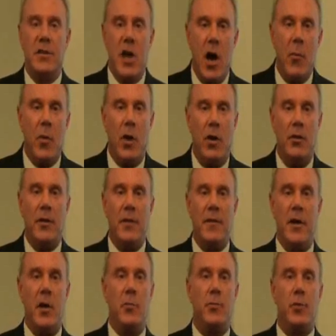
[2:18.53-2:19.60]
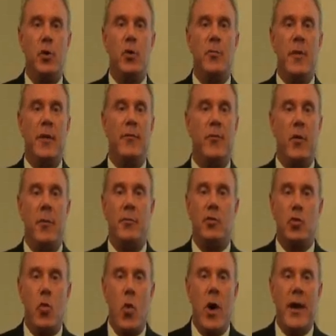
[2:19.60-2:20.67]
doubled the improvement
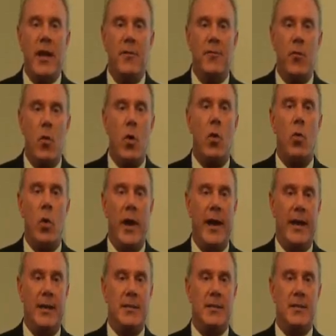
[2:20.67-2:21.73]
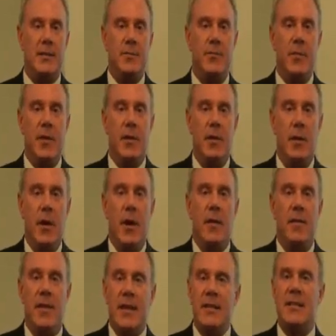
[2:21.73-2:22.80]
from 24 weeks.
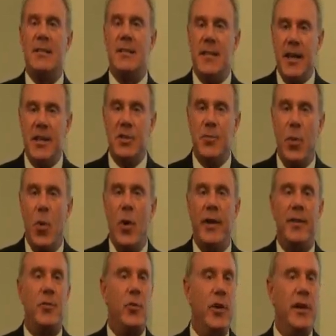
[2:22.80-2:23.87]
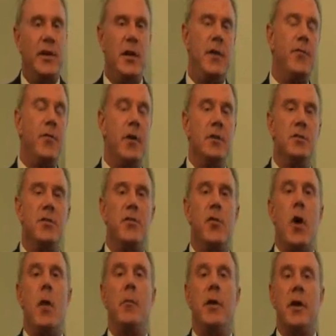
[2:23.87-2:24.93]
This 6.3 difference
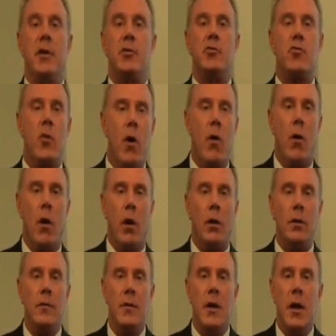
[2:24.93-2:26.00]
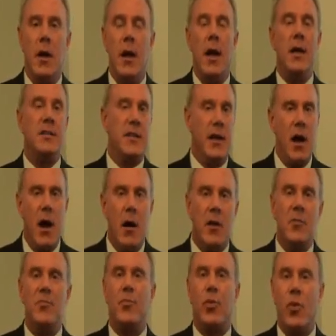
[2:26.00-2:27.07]
from control is an
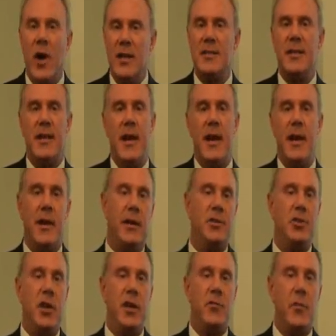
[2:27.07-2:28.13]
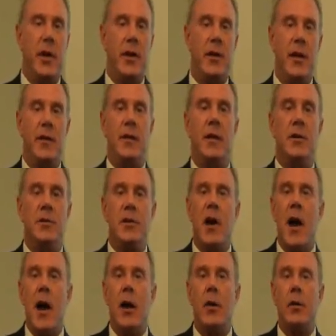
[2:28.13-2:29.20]
unprecedented achievement in the
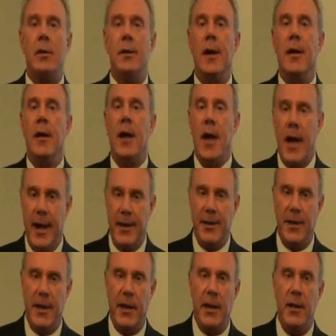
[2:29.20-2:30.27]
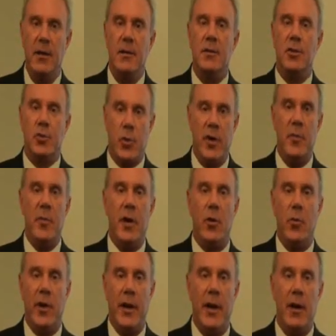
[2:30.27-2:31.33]
entire AD
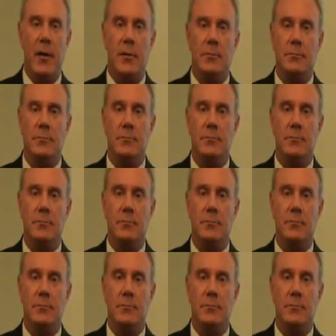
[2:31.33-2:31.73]
treatment arena.